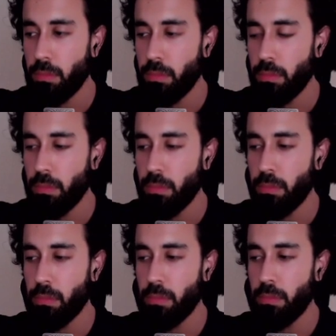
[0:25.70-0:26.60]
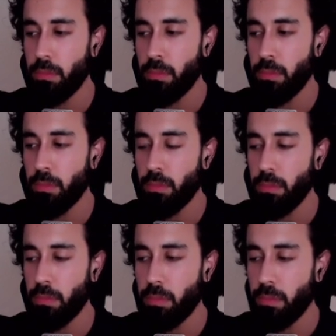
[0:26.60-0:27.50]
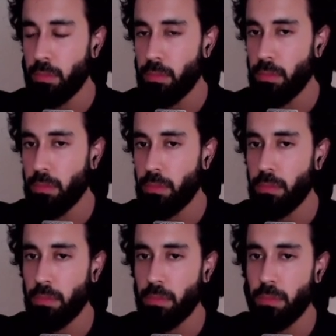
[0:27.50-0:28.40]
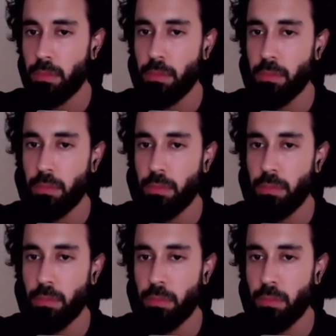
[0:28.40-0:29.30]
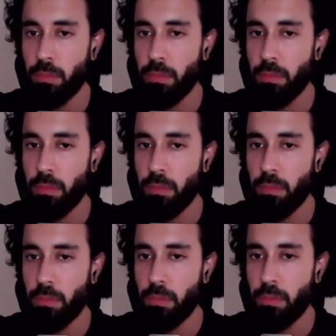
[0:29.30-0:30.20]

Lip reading: This person isn't speaking.